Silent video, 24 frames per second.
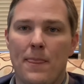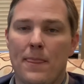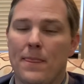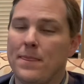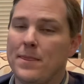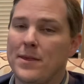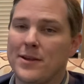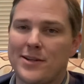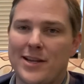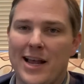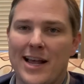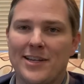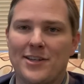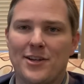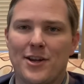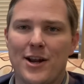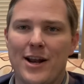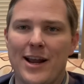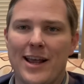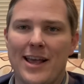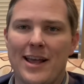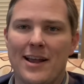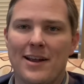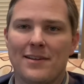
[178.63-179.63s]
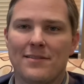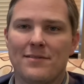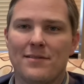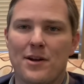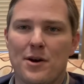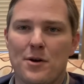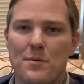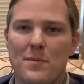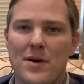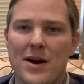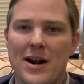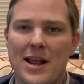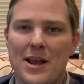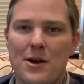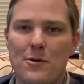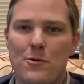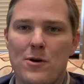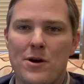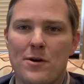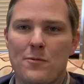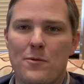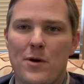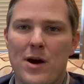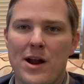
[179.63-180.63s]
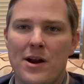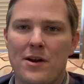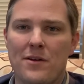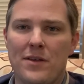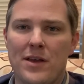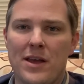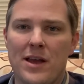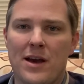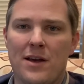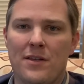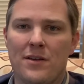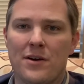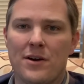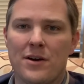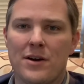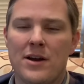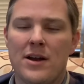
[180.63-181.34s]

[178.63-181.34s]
The state's going to get their money one way or the other,